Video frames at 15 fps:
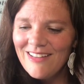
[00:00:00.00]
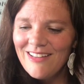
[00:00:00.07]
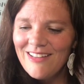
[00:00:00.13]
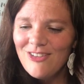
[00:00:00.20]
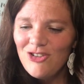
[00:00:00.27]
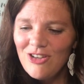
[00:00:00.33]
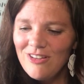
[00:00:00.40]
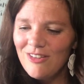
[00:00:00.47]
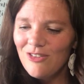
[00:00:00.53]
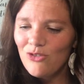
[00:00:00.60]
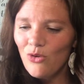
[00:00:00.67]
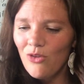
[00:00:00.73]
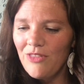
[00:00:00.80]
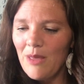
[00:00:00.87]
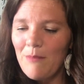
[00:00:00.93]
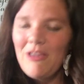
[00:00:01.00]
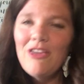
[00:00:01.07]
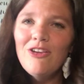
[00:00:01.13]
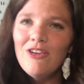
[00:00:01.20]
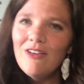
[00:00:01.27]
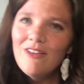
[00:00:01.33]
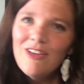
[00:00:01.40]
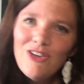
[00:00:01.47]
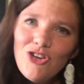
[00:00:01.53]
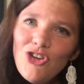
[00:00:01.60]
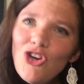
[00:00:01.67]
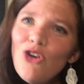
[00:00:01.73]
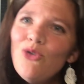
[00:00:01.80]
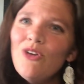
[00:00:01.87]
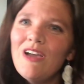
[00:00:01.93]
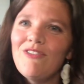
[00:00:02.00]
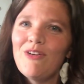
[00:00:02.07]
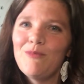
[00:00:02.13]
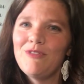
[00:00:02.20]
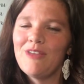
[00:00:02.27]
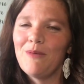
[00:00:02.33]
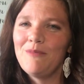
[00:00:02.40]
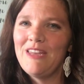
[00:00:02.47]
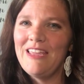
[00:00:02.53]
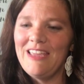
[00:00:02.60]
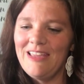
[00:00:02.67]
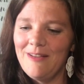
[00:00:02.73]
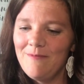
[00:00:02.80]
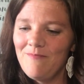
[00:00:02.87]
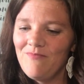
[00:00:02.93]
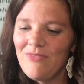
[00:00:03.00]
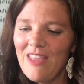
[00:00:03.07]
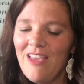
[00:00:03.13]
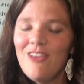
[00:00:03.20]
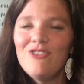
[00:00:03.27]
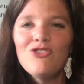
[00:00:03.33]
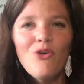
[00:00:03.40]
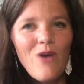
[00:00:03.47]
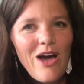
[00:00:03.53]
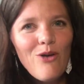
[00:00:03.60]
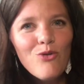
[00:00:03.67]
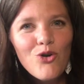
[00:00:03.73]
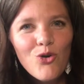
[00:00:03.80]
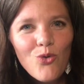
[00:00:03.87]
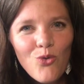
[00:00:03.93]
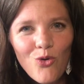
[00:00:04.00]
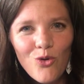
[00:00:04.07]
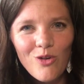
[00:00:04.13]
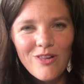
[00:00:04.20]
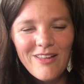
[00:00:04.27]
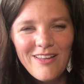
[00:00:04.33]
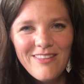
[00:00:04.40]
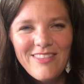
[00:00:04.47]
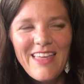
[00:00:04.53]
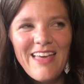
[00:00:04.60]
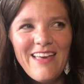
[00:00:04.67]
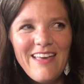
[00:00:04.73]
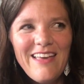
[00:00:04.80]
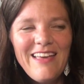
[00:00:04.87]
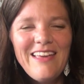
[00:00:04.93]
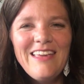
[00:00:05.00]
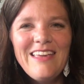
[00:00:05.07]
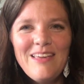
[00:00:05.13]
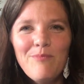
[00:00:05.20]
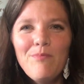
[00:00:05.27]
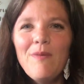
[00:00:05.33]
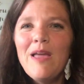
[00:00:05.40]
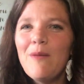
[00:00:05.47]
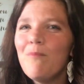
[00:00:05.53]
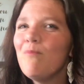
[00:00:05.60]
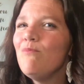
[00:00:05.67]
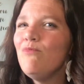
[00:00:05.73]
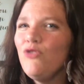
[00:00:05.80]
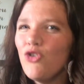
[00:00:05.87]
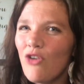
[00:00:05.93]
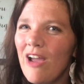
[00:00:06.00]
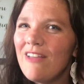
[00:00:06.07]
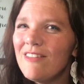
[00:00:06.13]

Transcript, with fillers: Jesus told them, you give them something to eat. So how cool that he directs